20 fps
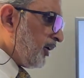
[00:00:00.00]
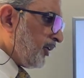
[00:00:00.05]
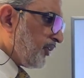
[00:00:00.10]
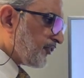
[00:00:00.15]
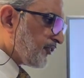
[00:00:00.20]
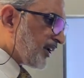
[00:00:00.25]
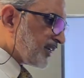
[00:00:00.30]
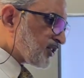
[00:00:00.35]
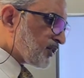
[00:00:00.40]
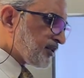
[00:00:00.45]

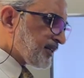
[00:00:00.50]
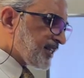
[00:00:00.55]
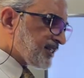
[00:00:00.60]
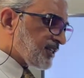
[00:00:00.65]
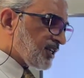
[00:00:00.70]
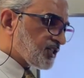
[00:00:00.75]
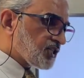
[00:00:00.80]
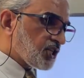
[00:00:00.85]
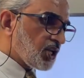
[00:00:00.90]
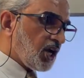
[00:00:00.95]
Resonance,
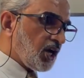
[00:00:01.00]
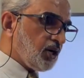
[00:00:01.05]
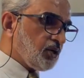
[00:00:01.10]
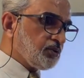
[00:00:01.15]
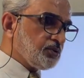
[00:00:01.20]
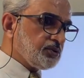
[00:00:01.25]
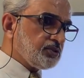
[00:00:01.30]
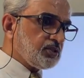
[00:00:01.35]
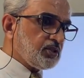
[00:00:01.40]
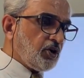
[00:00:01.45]
the
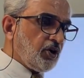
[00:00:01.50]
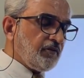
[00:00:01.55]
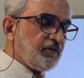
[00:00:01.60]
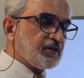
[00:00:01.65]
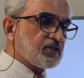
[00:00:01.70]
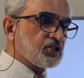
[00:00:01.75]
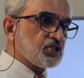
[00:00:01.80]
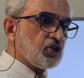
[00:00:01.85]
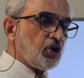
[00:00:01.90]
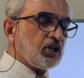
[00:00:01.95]
sound of
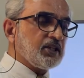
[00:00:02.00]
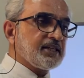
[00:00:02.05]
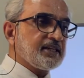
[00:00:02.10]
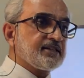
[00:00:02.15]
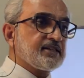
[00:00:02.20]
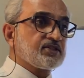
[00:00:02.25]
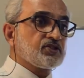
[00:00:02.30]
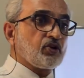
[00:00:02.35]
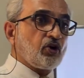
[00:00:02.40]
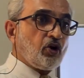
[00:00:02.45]
a solid
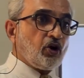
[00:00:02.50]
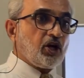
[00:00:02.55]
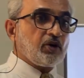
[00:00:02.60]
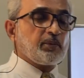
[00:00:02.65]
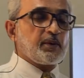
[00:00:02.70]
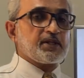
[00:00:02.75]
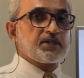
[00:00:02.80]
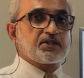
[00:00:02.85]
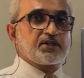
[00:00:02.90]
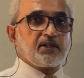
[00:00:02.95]
is
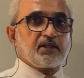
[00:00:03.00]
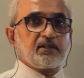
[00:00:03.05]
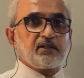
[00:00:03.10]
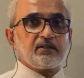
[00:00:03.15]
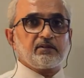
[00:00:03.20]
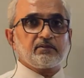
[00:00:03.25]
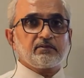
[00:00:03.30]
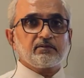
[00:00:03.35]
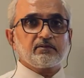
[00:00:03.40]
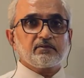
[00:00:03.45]
always dull,